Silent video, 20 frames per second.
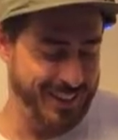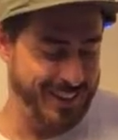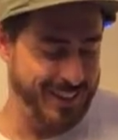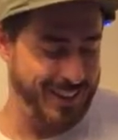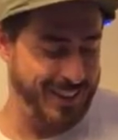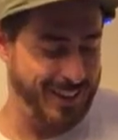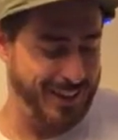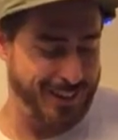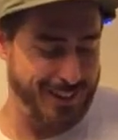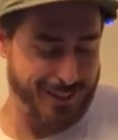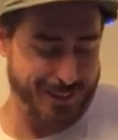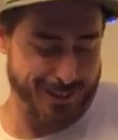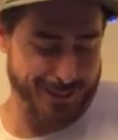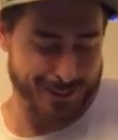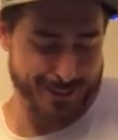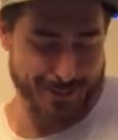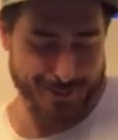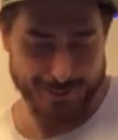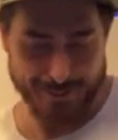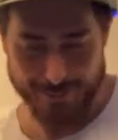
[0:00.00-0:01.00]

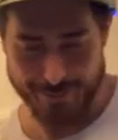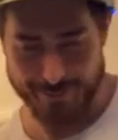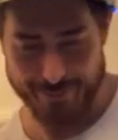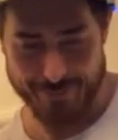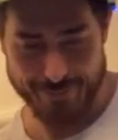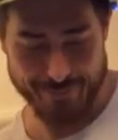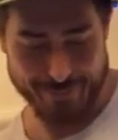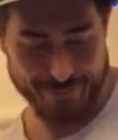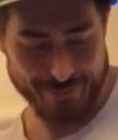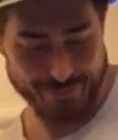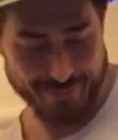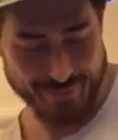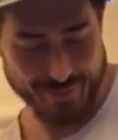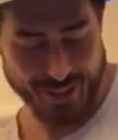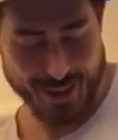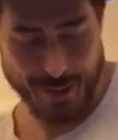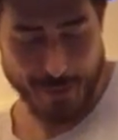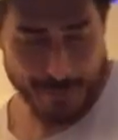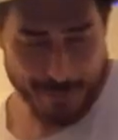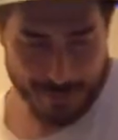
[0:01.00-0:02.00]
um,
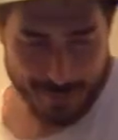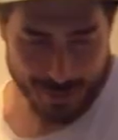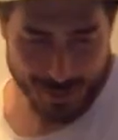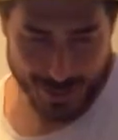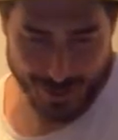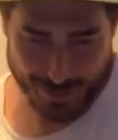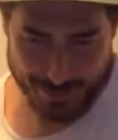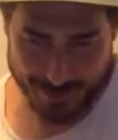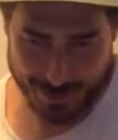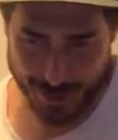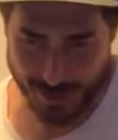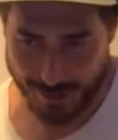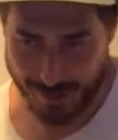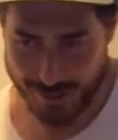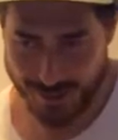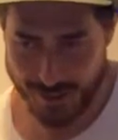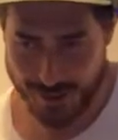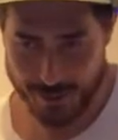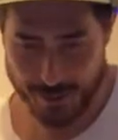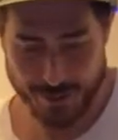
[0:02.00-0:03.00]
but yeah, no, I
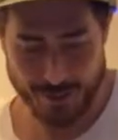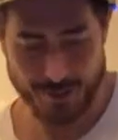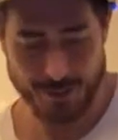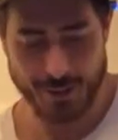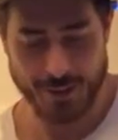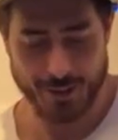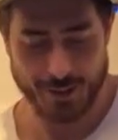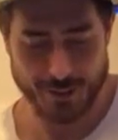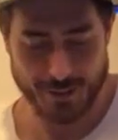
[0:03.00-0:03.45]
thought it was hilarious.